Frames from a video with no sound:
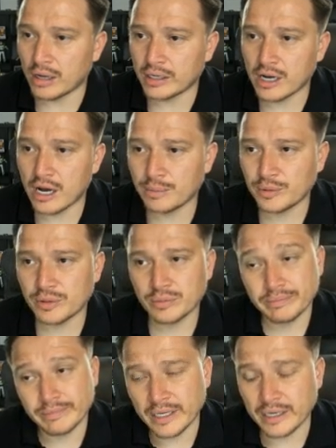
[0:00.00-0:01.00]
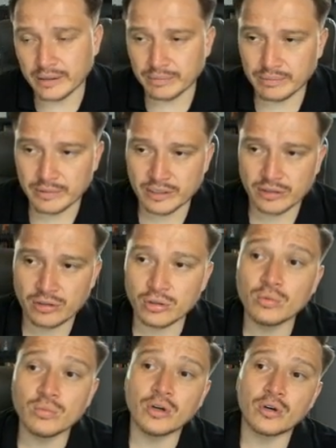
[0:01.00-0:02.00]
on C O T P S, then there's
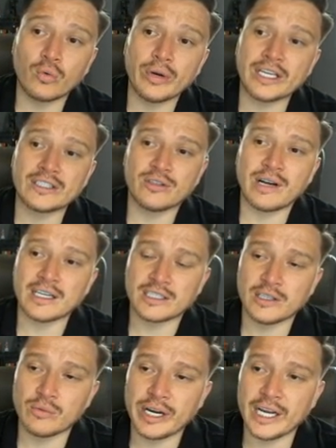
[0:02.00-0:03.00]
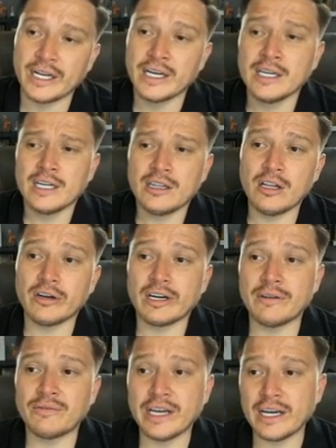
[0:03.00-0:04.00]
two more weeks to actually wait. Look,
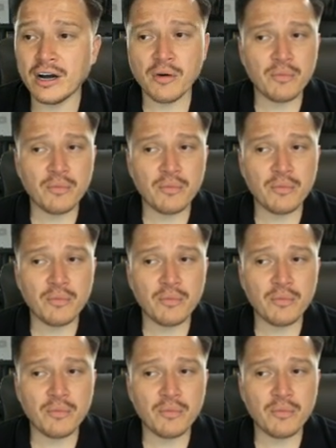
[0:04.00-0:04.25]
if they